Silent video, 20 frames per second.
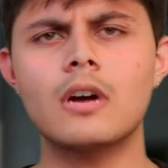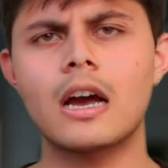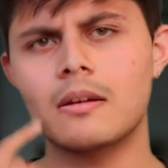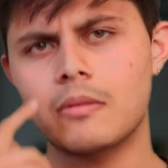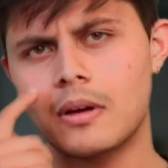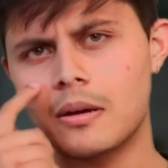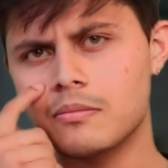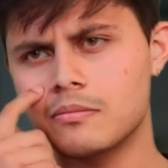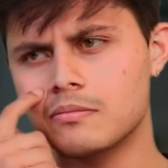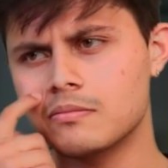
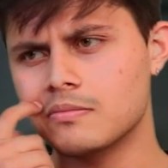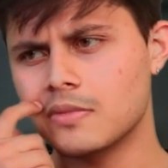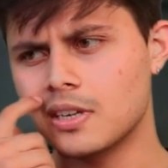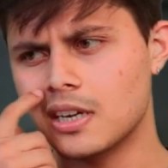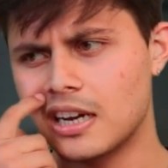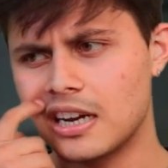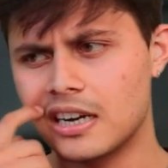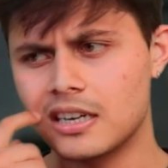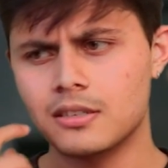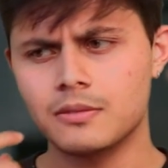
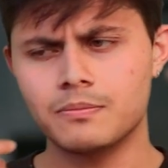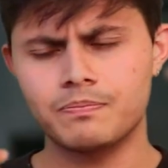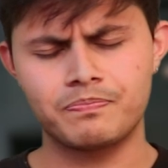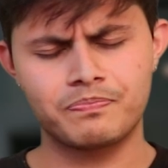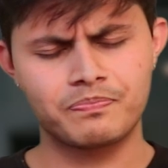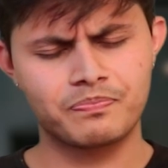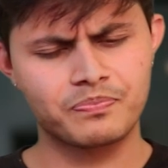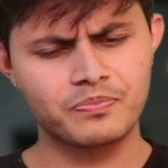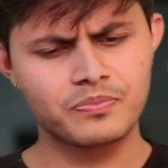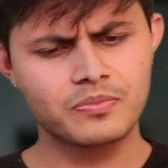And
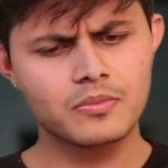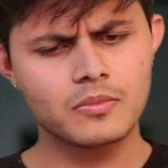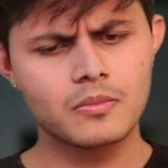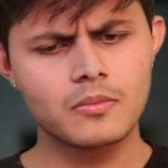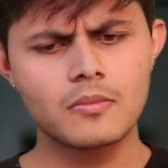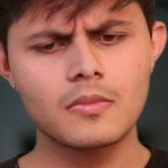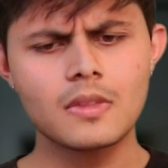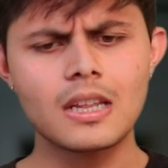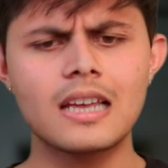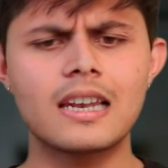
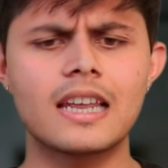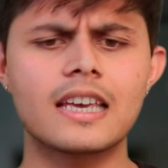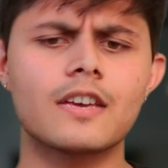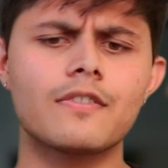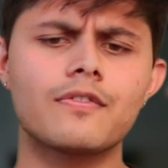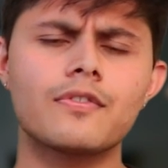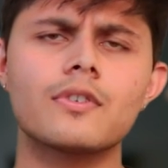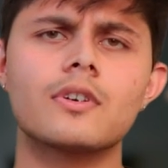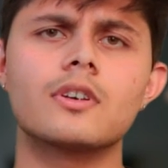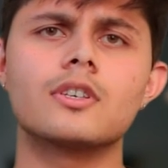like if